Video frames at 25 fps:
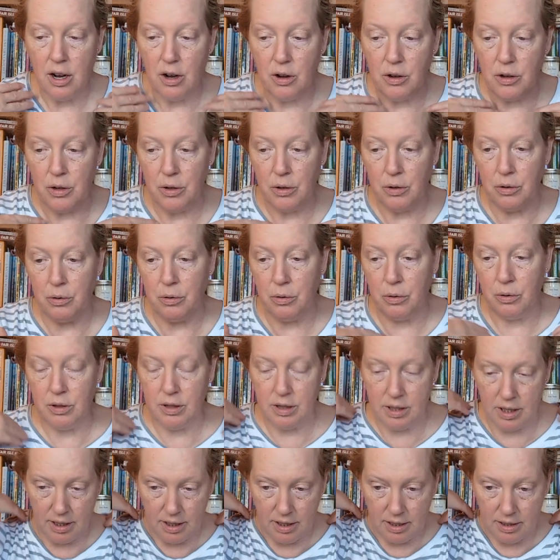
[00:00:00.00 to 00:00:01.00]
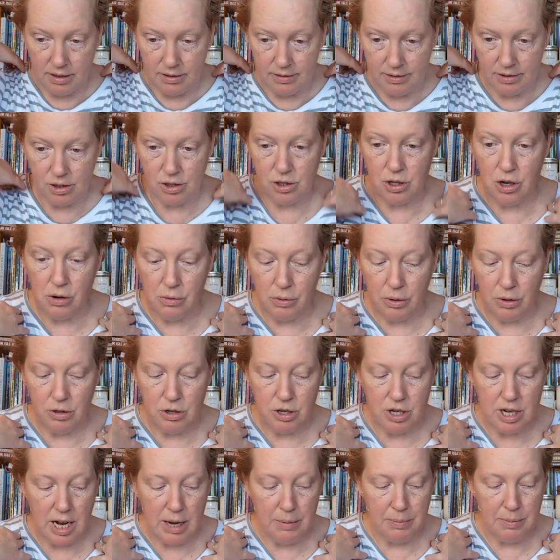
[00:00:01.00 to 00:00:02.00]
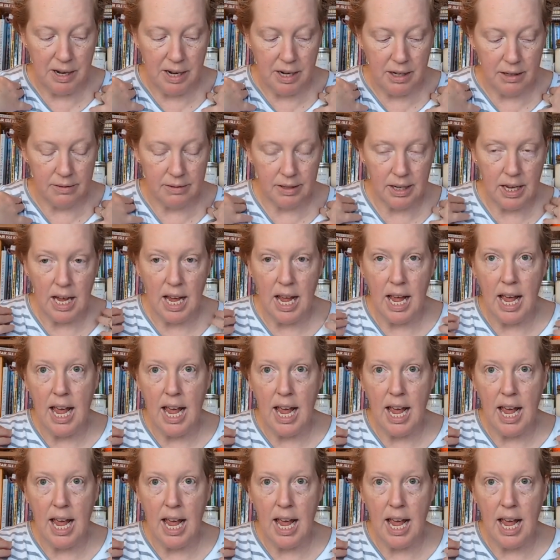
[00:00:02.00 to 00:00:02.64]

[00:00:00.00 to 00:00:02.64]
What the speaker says: you do the short row shaping,